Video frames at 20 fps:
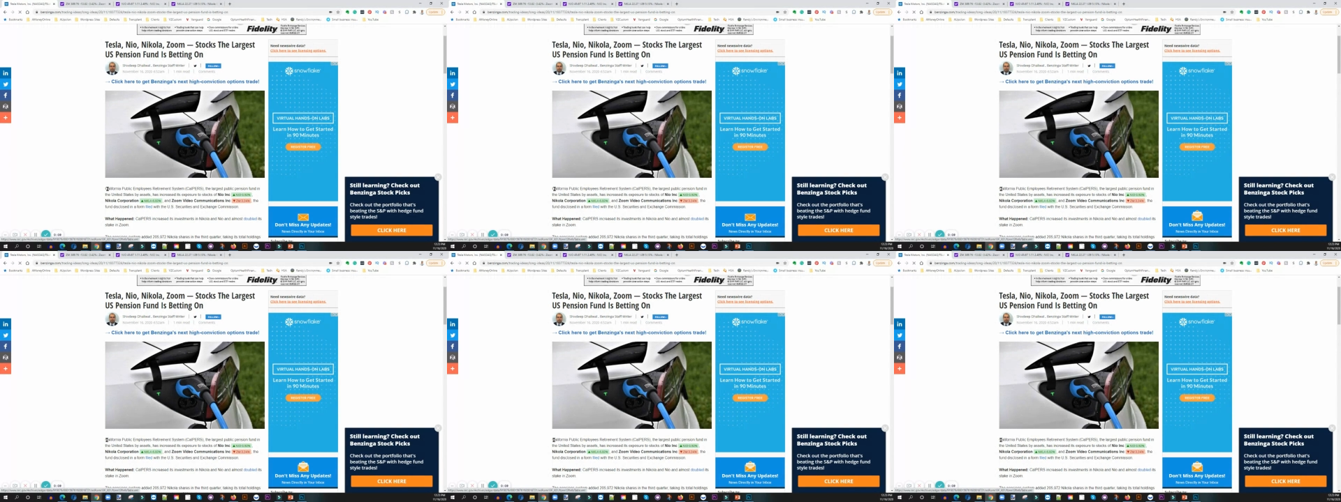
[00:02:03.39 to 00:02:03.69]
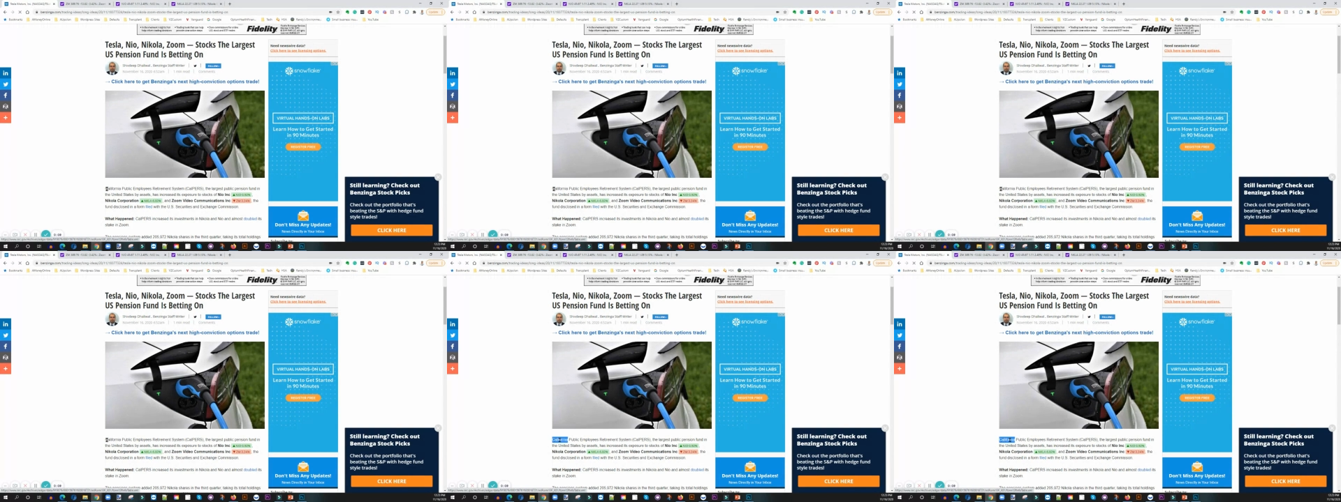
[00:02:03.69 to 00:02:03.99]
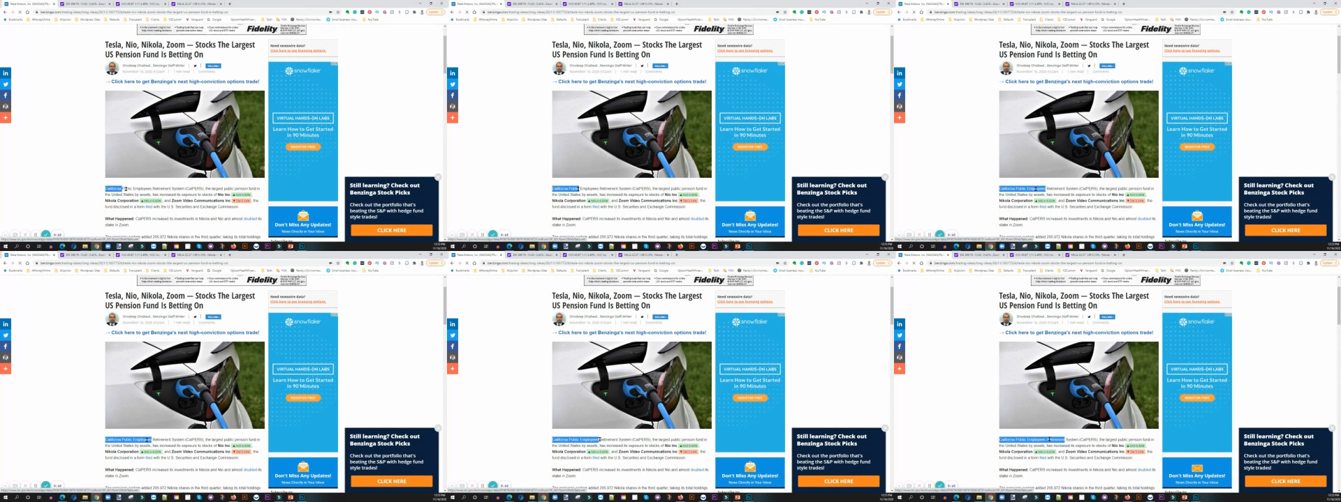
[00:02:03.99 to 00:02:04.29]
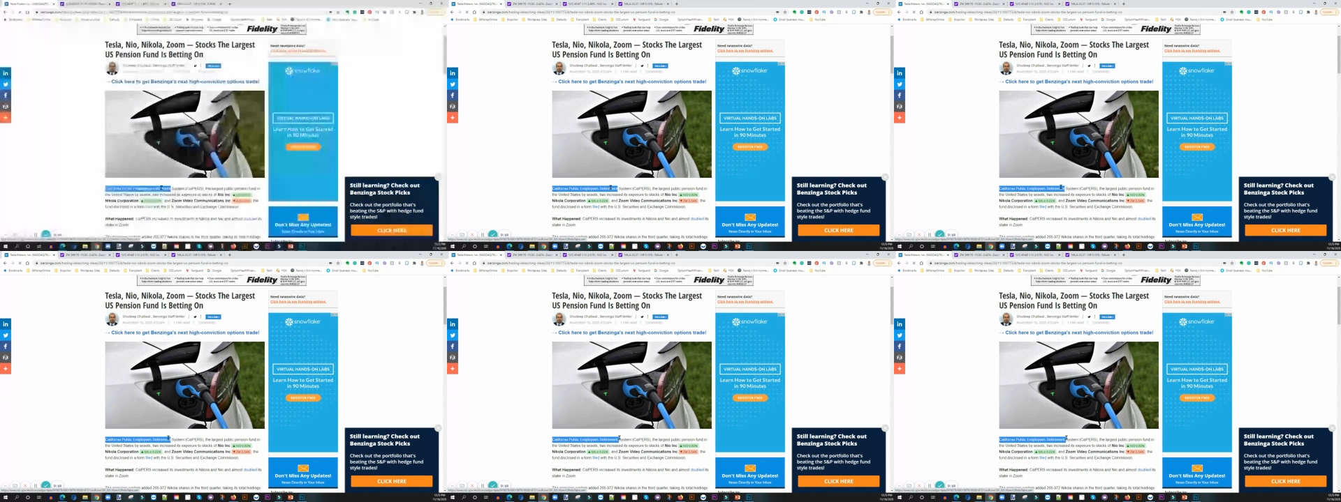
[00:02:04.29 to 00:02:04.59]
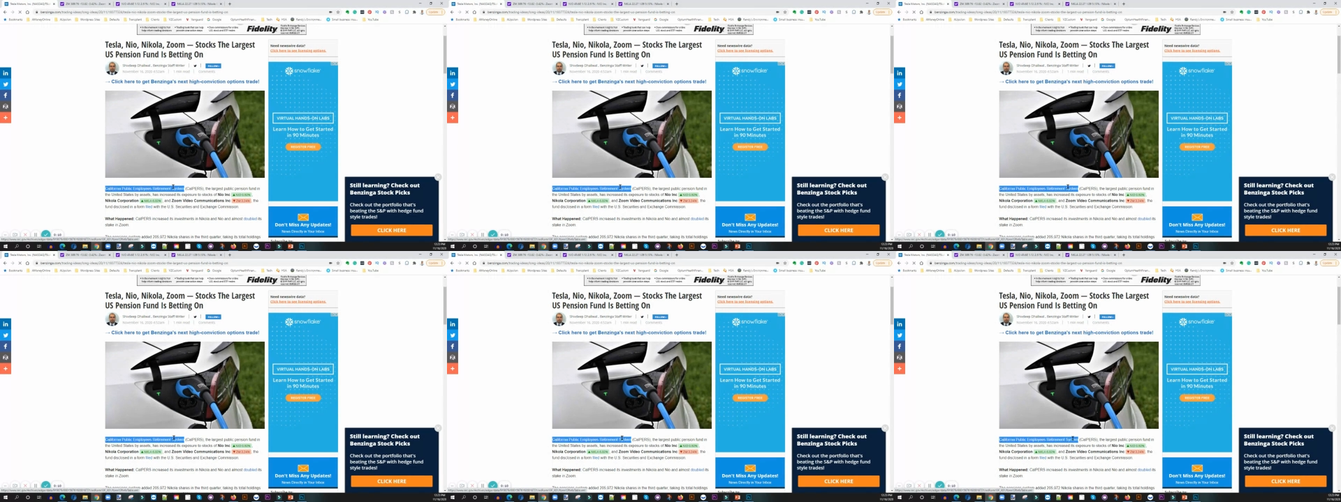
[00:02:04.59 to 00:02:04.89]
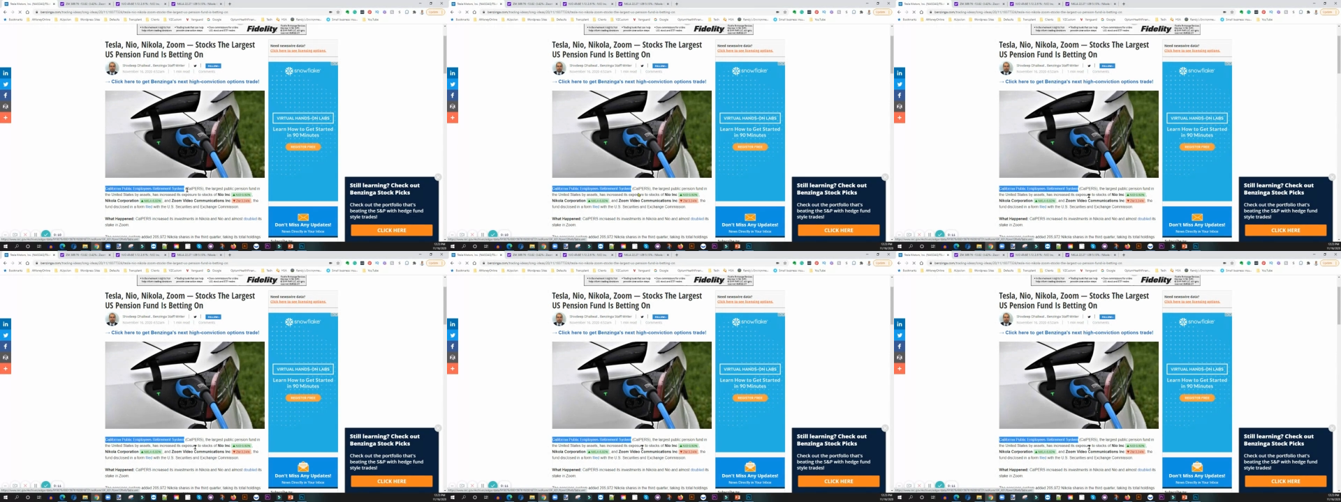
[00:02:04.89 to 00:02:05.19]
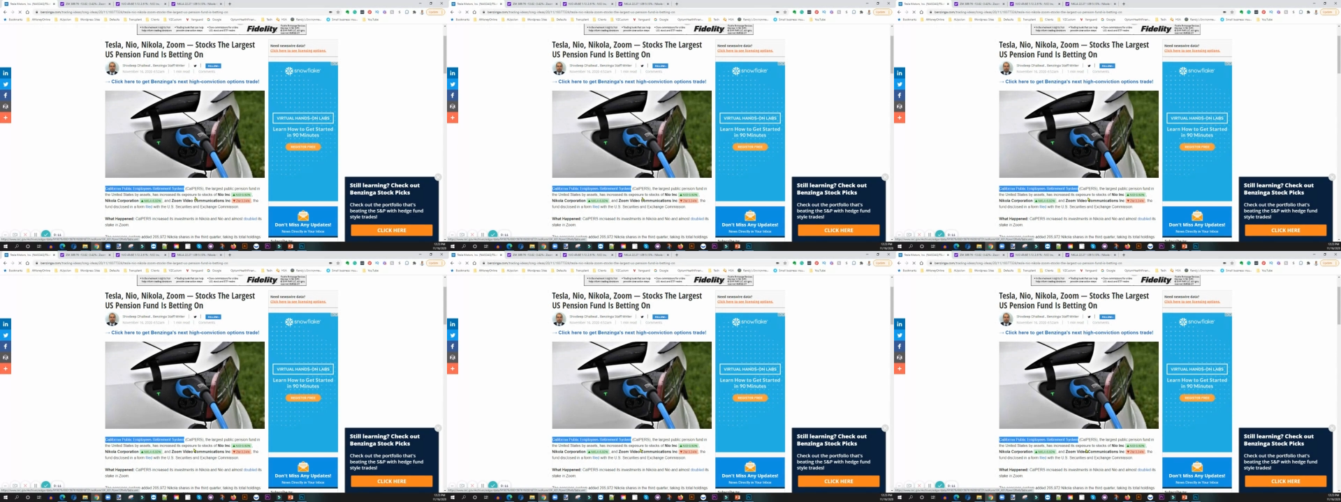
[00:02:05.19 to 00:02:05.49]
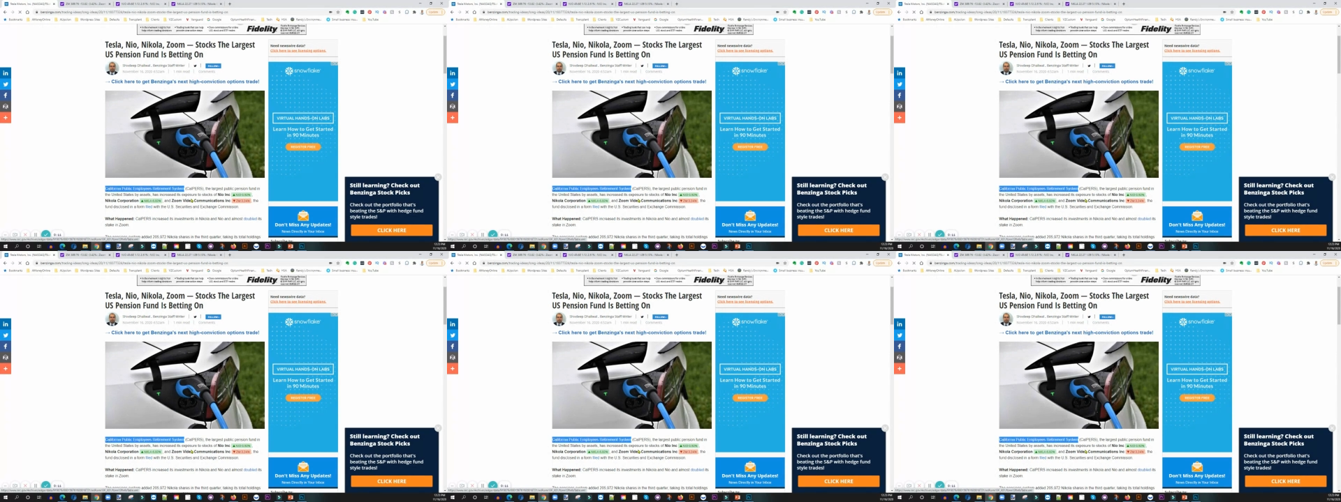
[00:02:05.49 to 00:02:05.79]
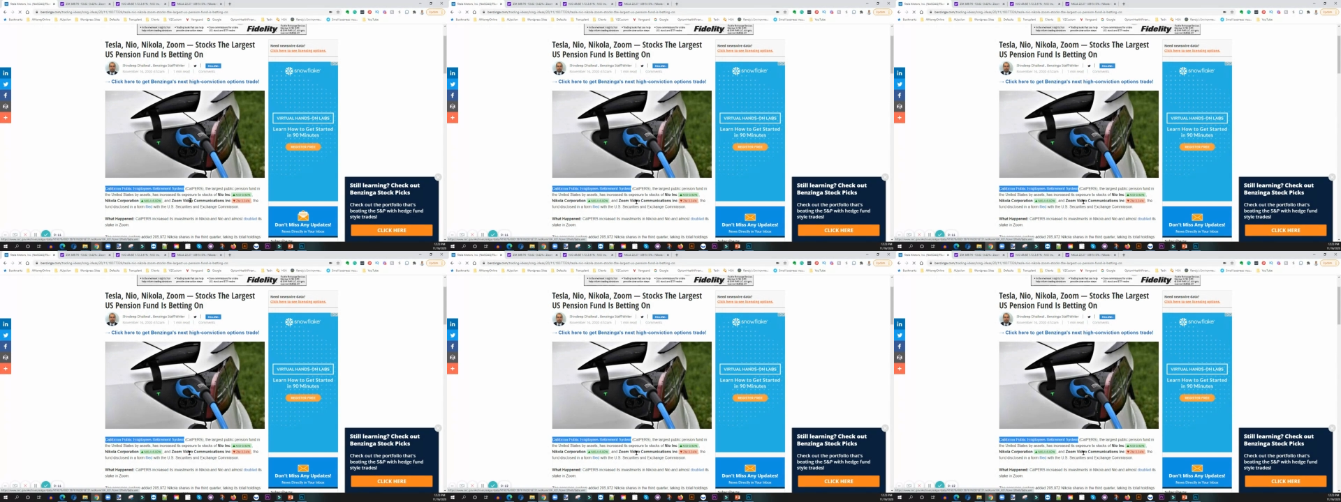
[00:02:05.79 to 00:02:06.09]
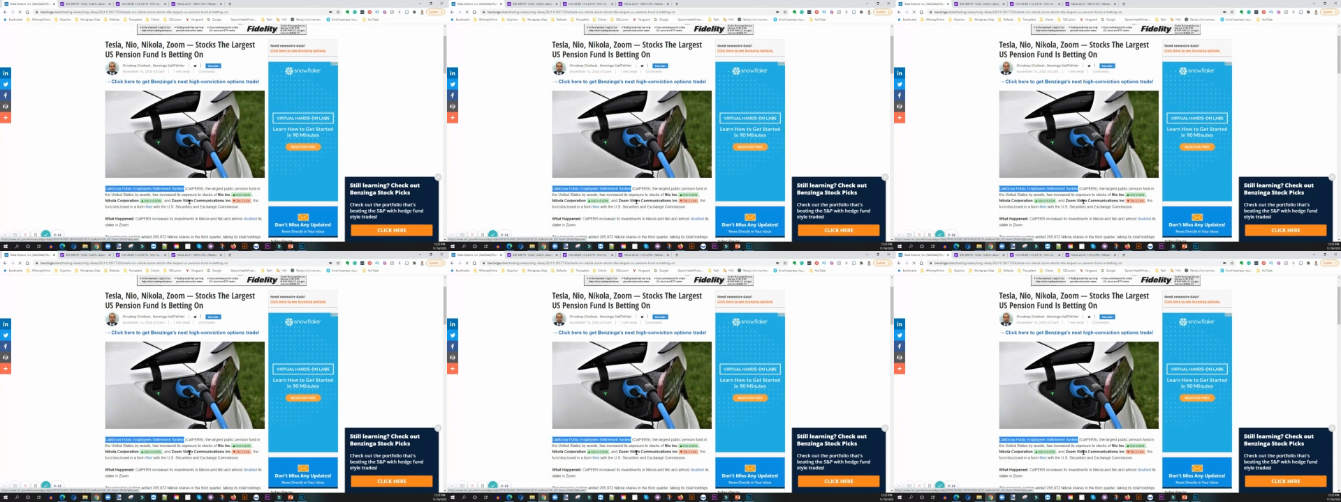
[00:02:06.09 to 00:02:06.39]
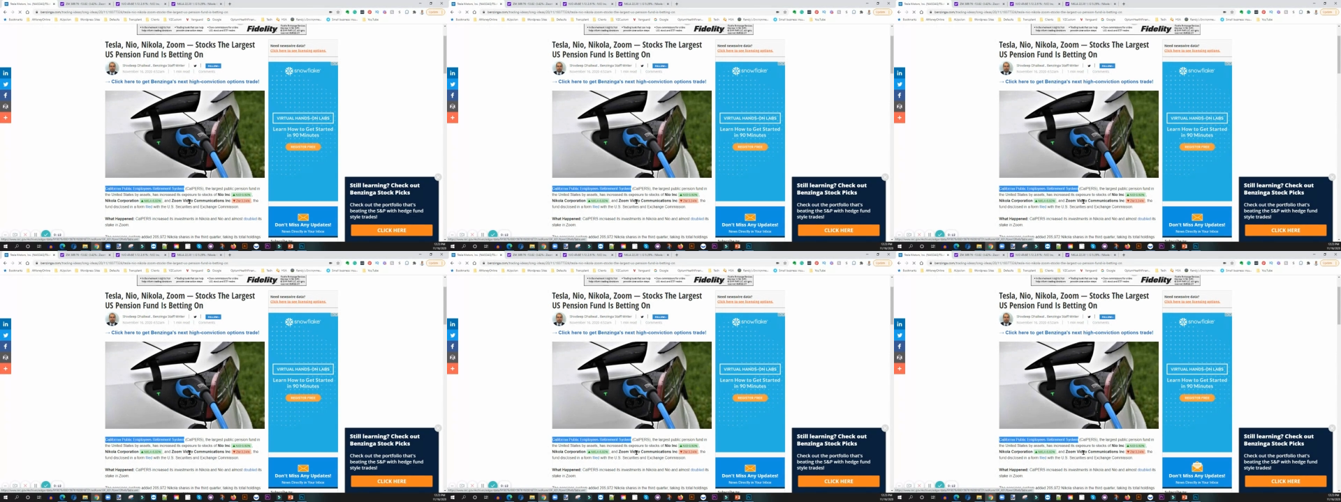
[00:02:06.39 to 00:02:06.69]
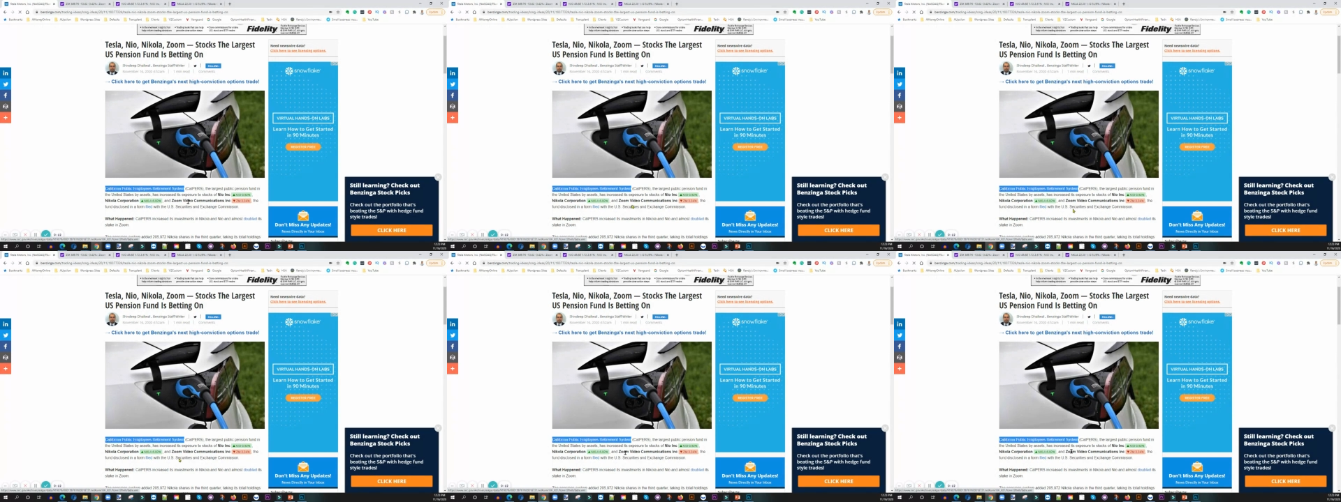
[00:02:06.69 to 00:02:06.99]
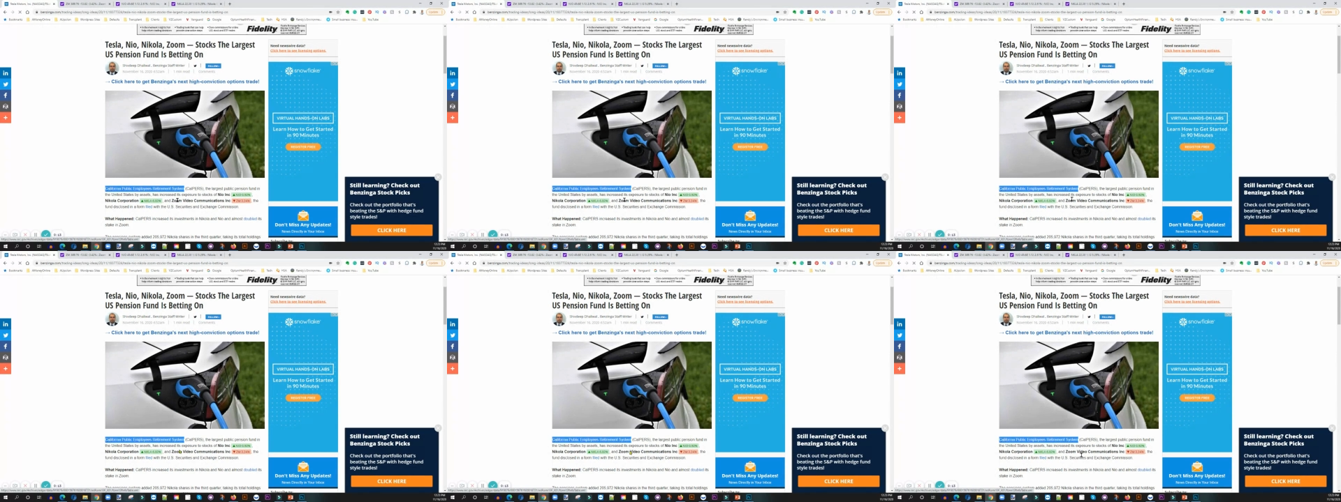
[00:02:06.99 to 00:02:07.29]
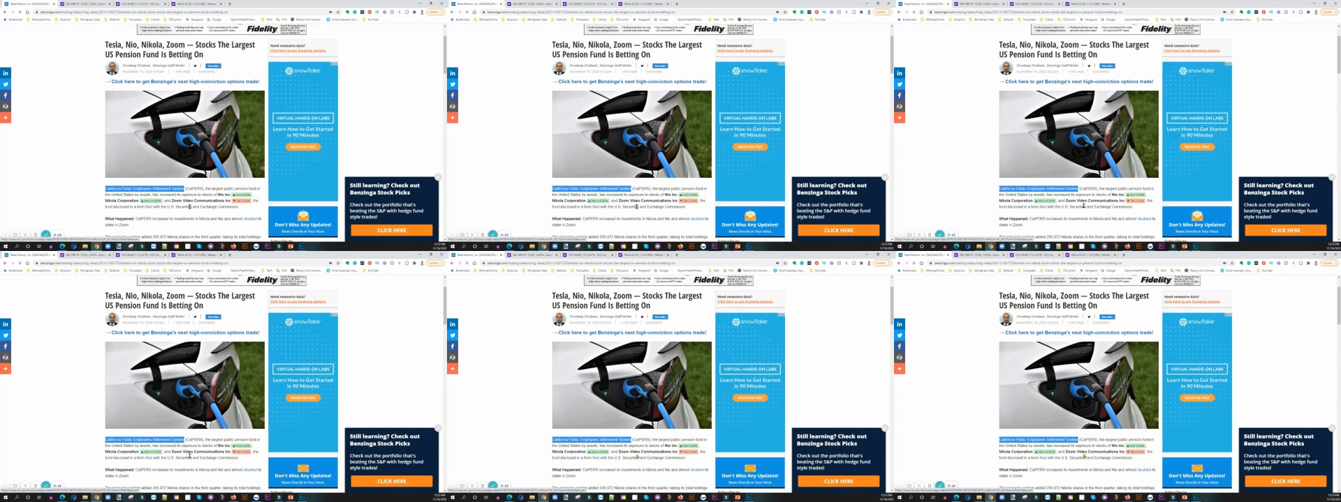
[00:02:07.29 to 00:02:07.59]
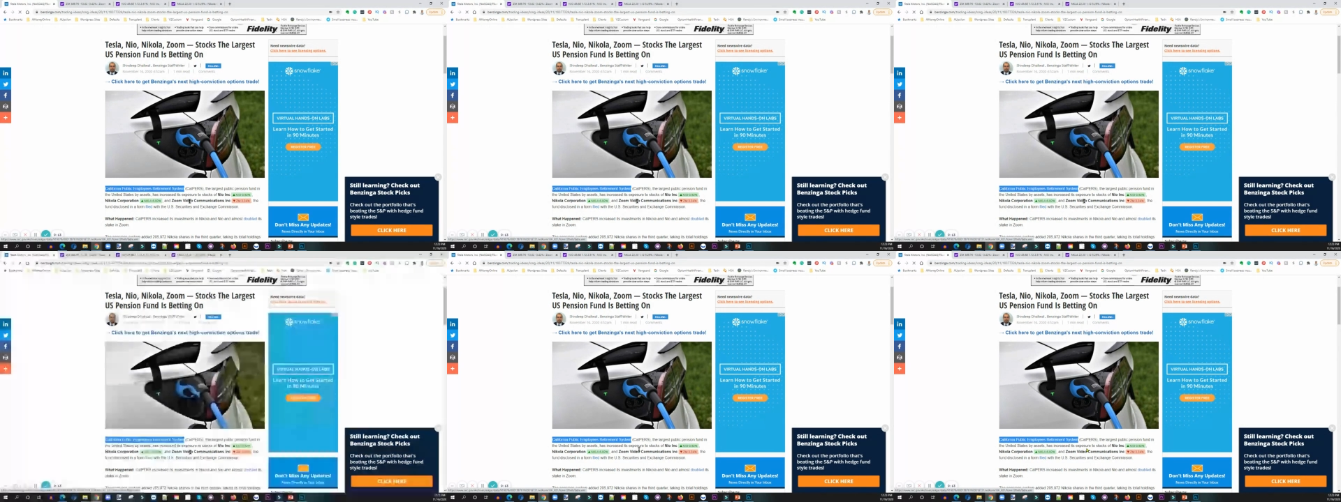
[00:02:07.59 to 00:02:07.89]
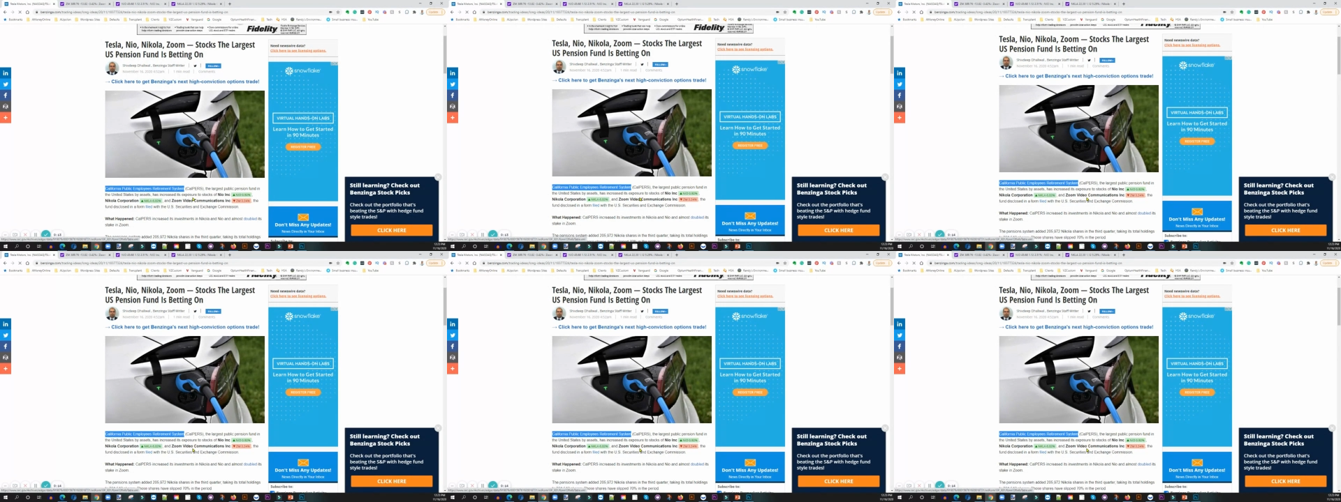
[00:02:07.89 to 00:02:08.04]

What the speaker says: Nobody's mouth can be seen.